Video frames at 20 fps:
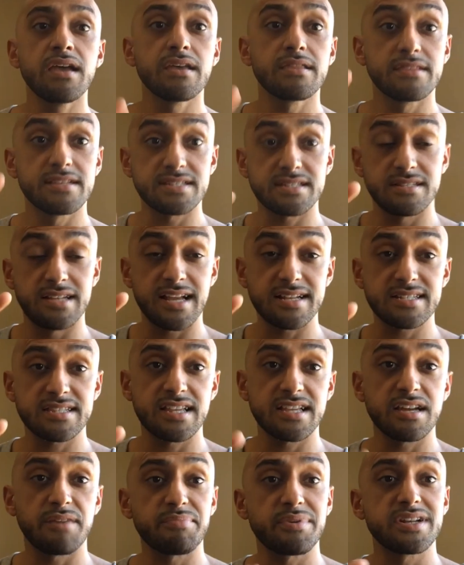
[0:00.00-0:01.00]
This next
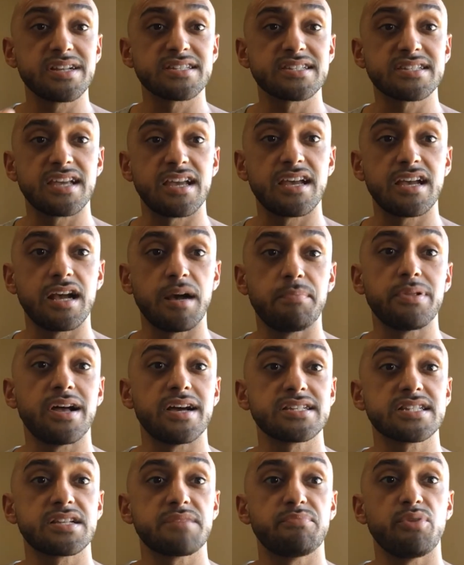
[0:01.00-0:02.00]
thing I'm gonna say
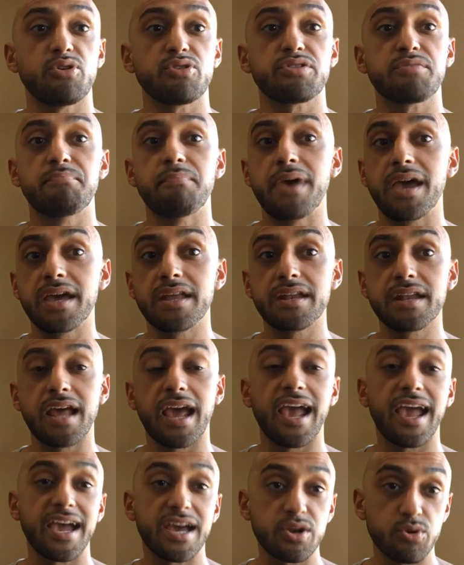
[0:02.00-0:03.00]
applies to both men
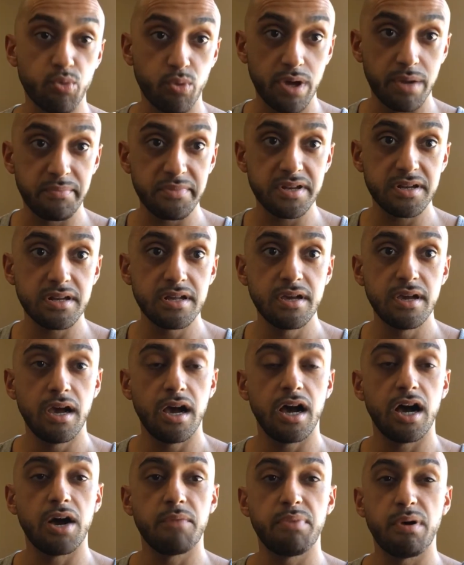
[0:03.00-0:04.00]
and women,
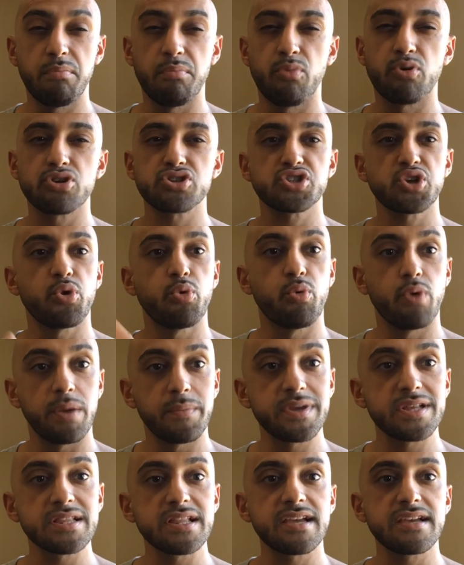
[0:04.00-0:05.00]
uh, but more so
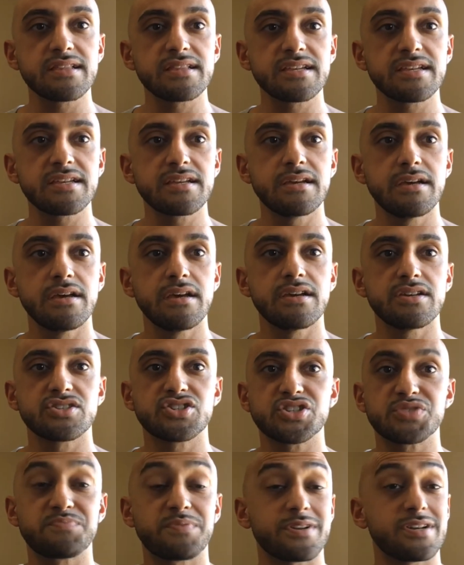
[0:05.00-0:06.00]
women lately,
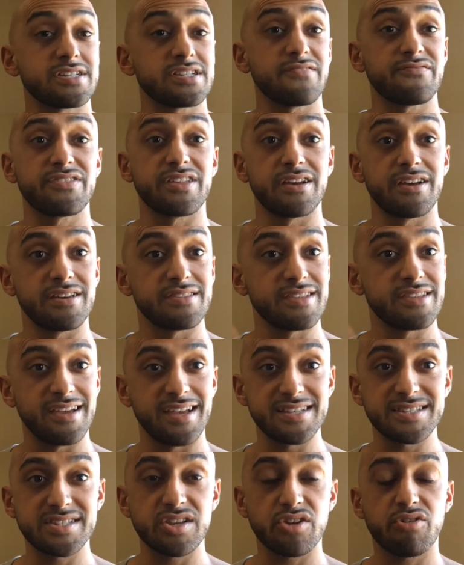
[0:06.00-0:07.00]
just because of the, the
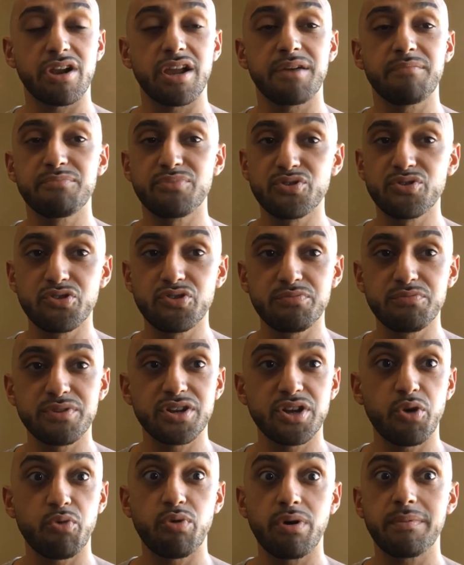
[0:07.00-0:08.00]
Instagram boom.
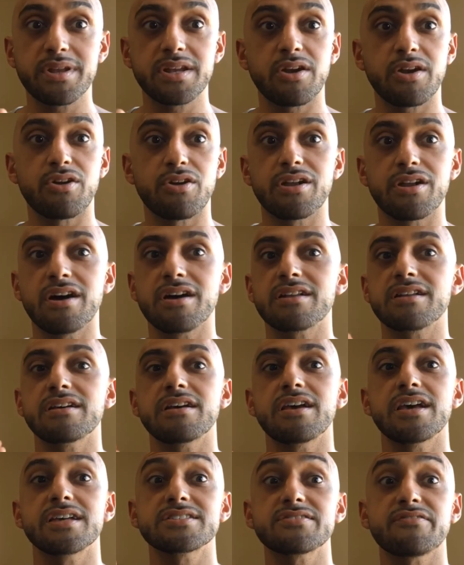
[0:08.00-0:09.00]
You know, women are not
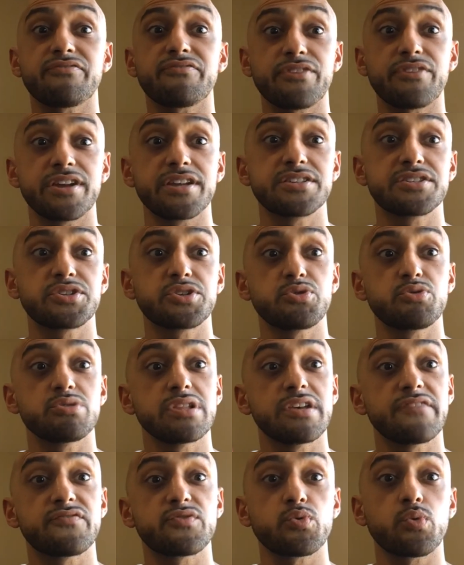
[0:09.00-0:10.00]
as afraid to
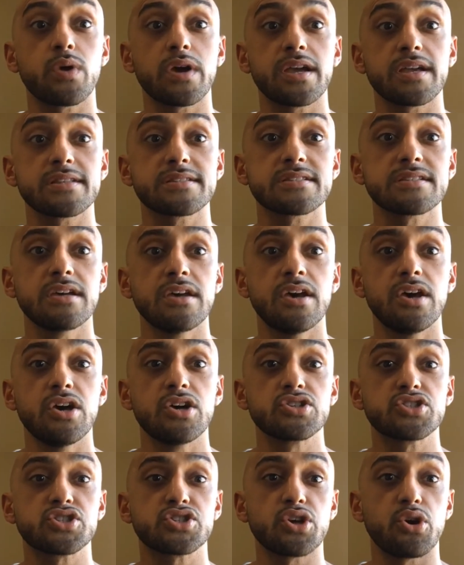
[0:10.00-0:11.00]
lift weights,
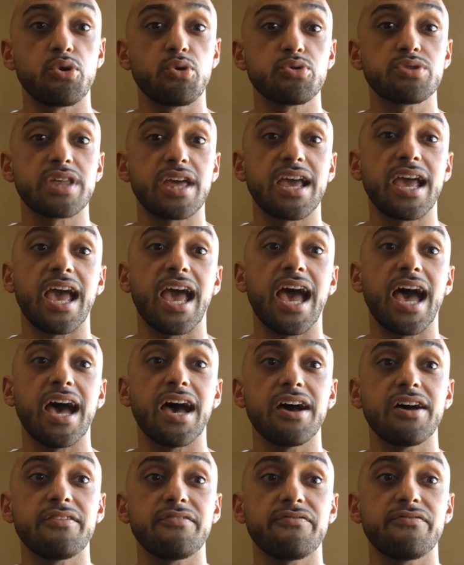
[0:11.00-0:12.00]
so they
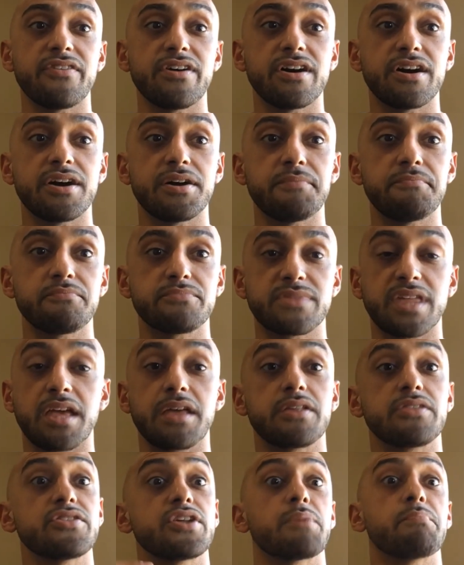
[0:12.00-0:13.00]
have, um,
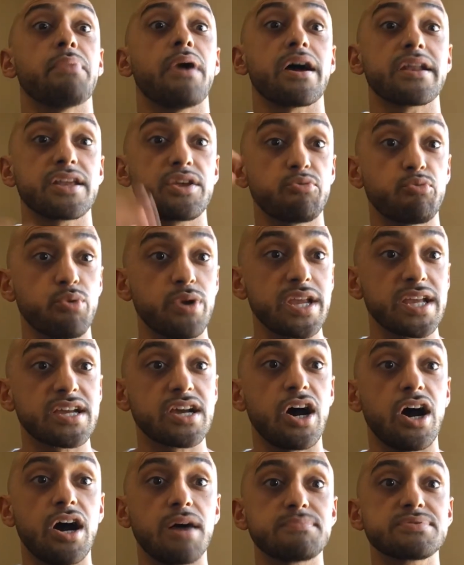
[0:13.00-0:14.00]
they, their body
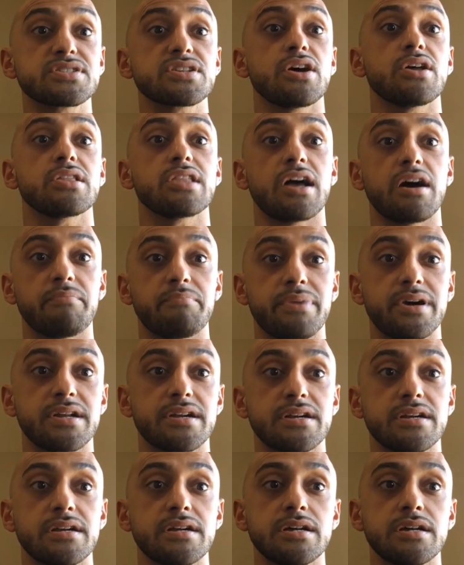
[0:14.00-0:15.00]
recomps a lot
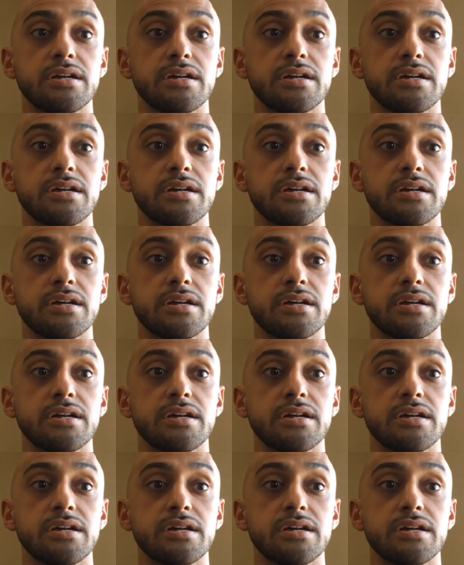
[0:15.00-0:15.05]
better.